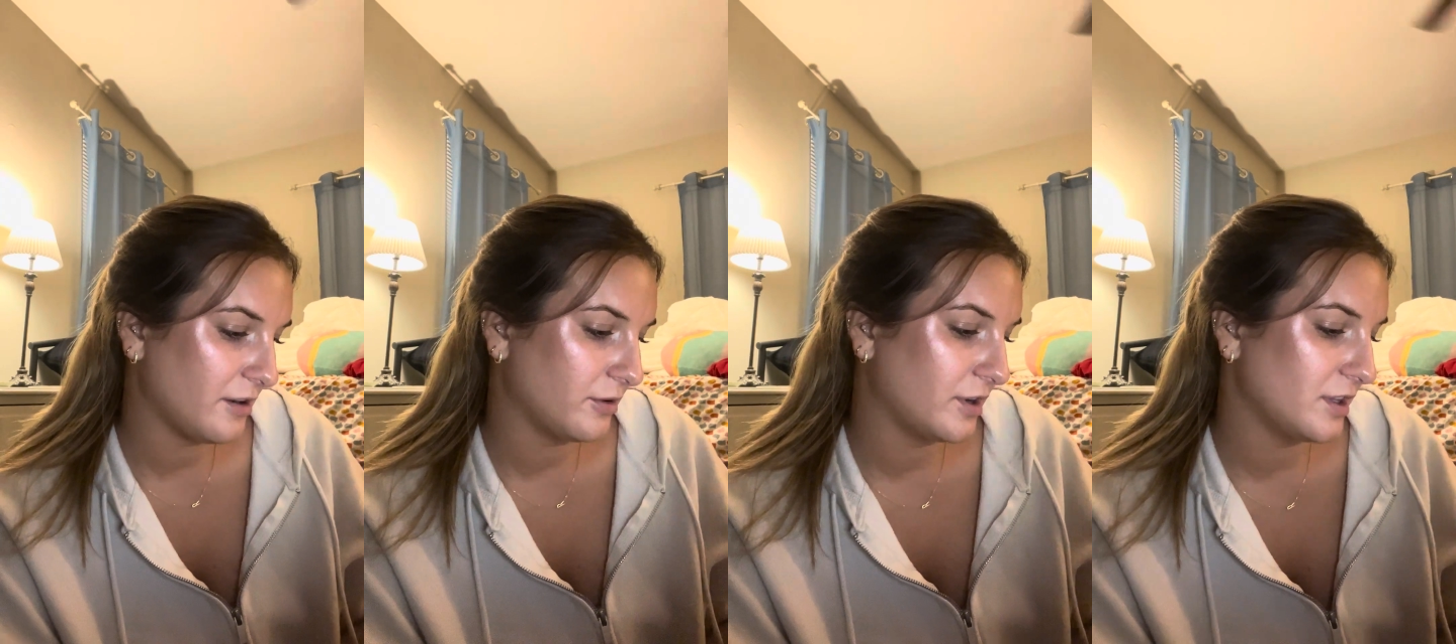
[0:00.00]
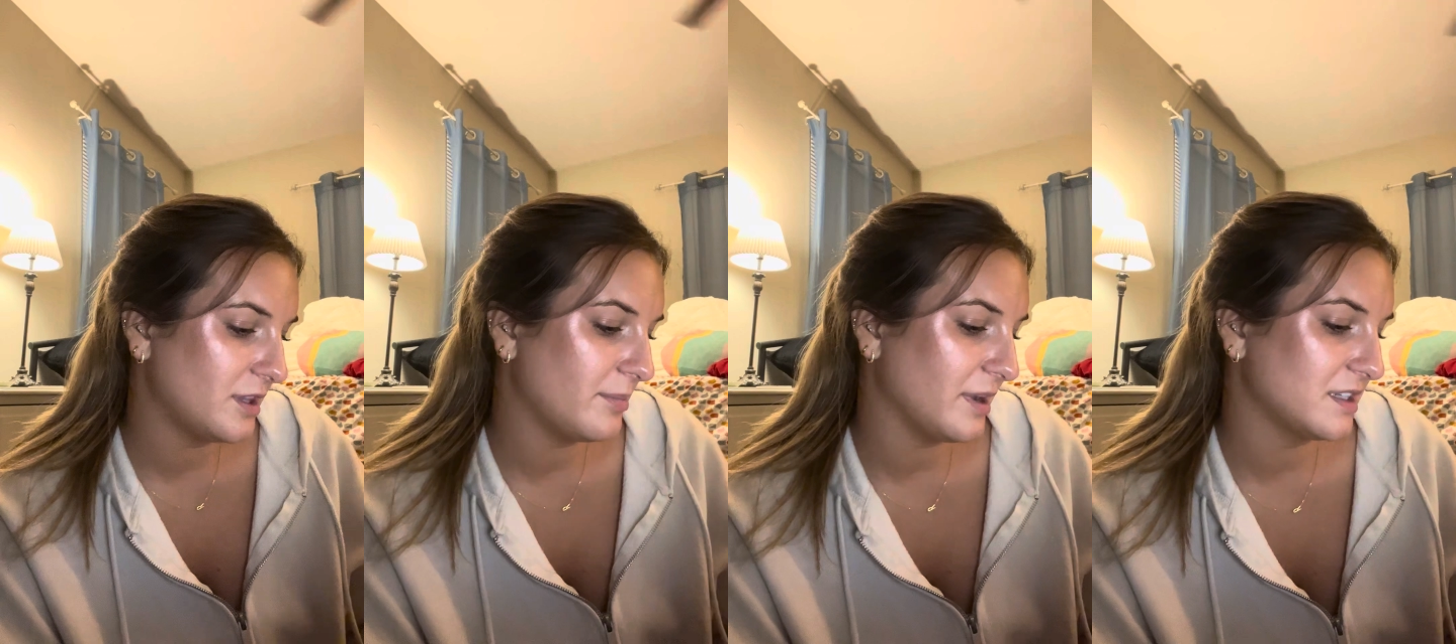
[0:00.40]
could the
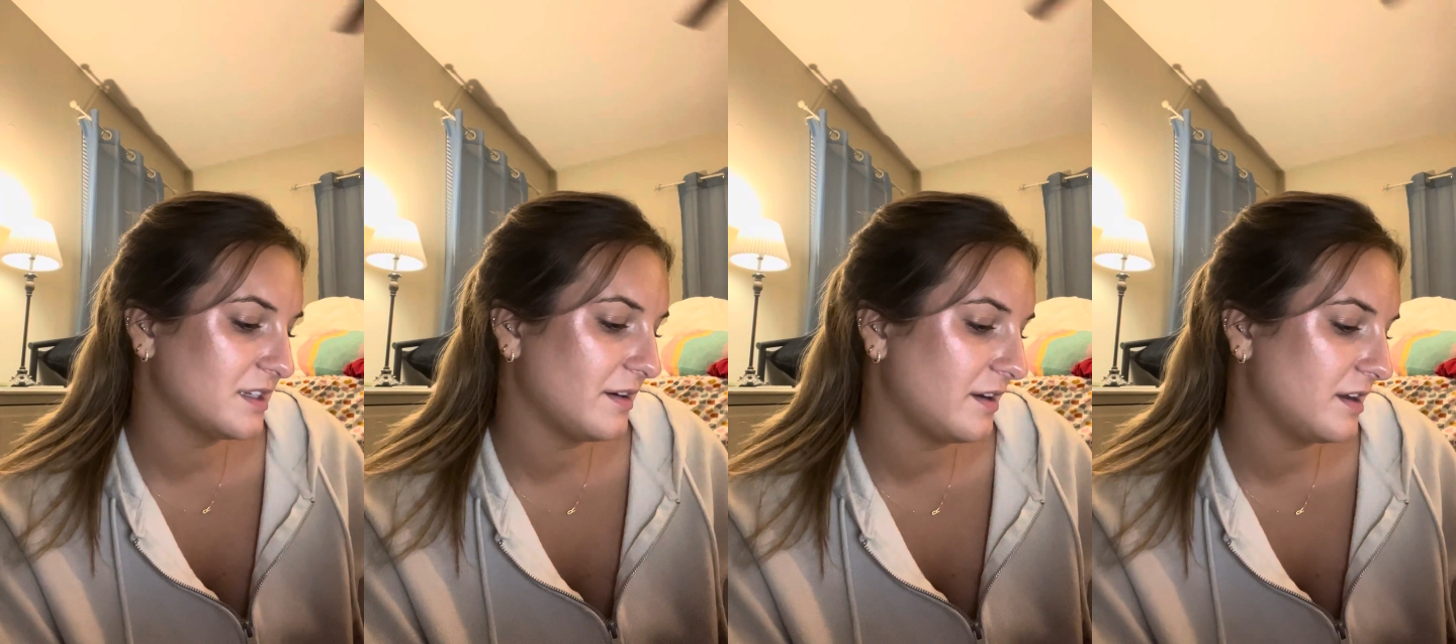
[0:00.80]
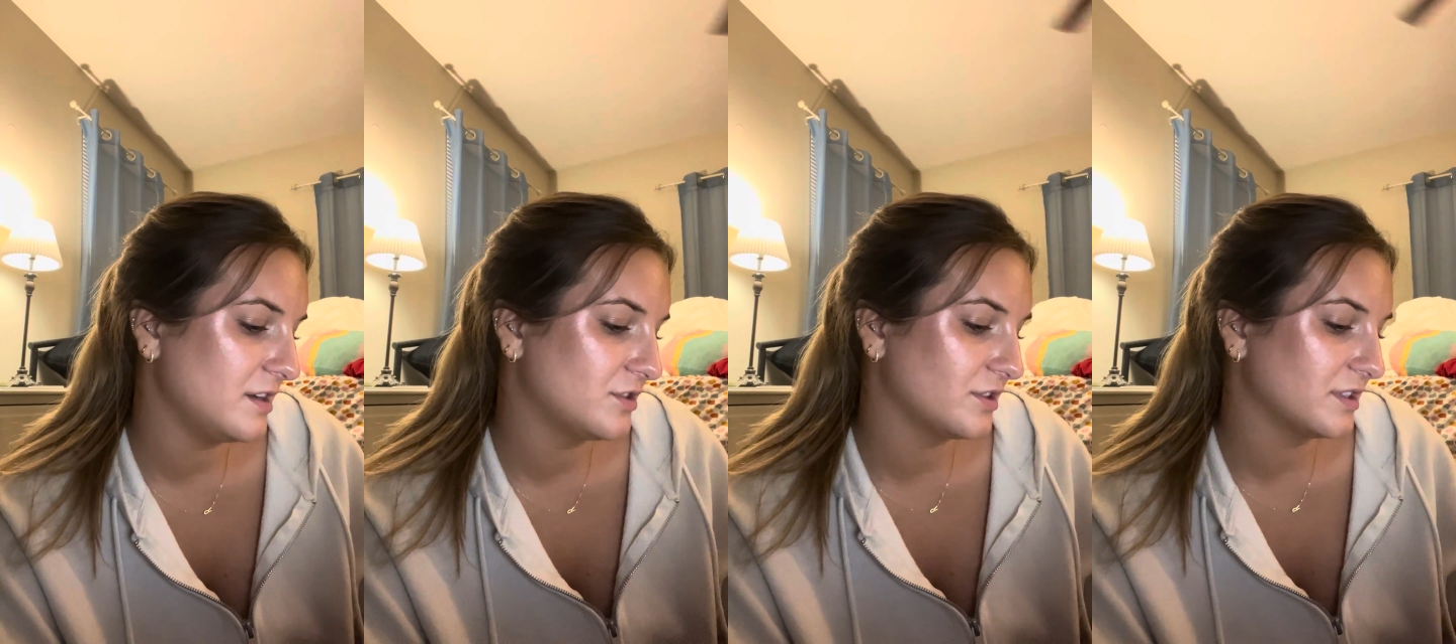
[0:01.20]
best
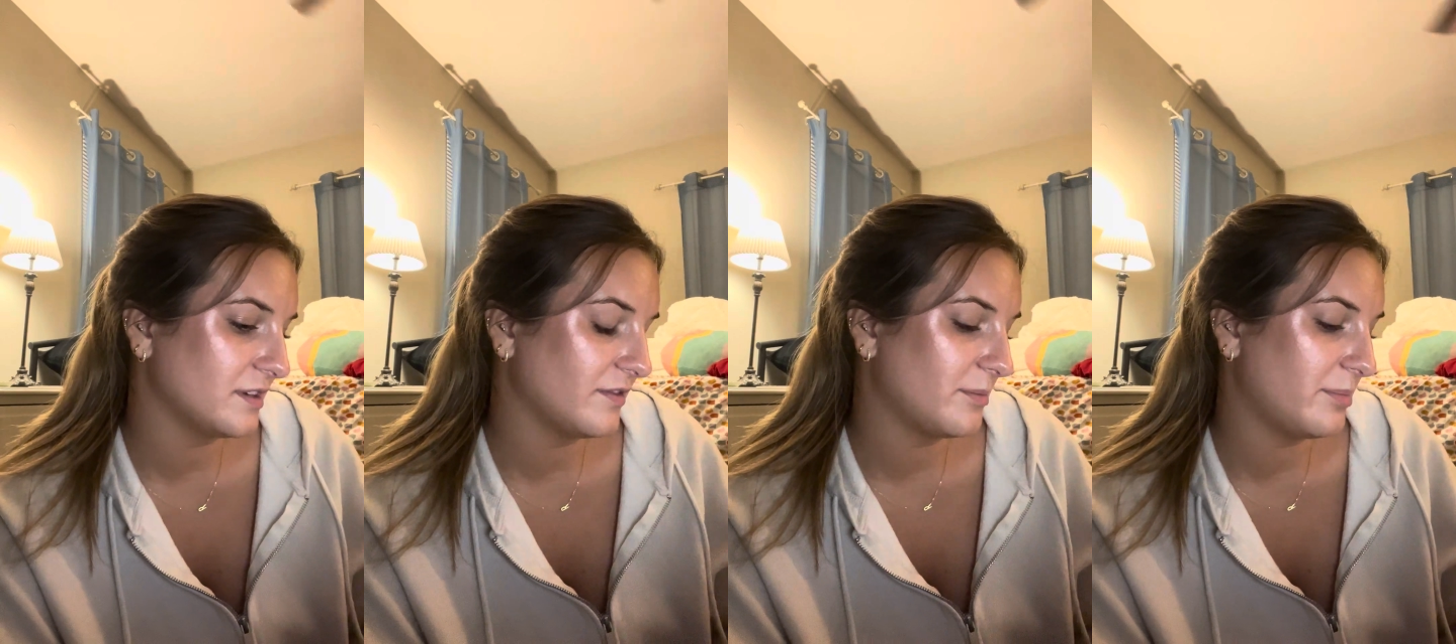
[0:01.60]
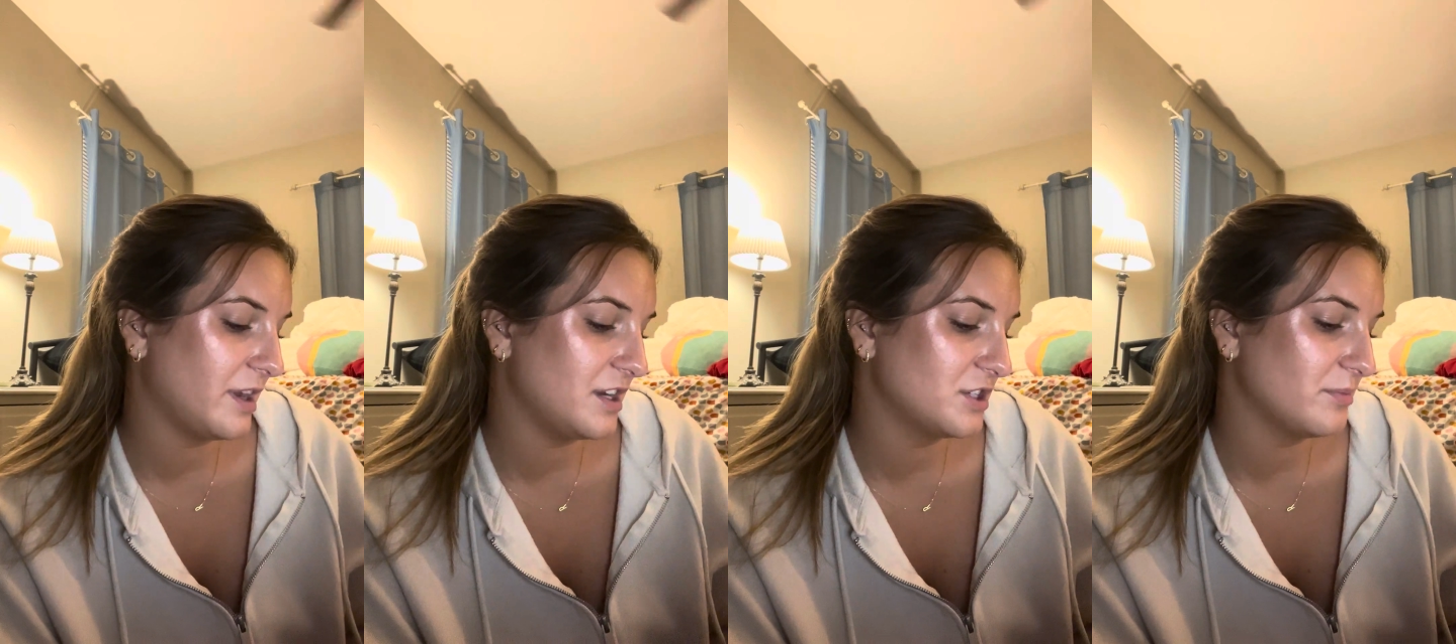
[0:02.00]
interests of the
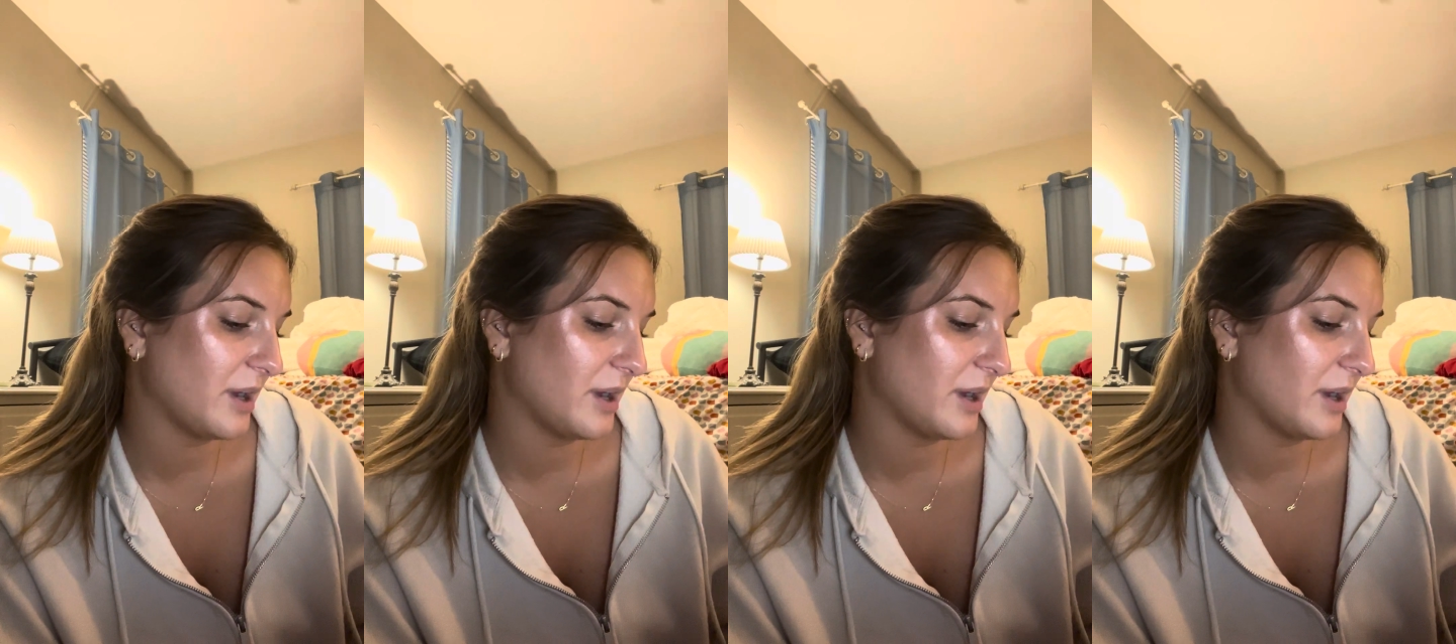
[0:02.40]
patient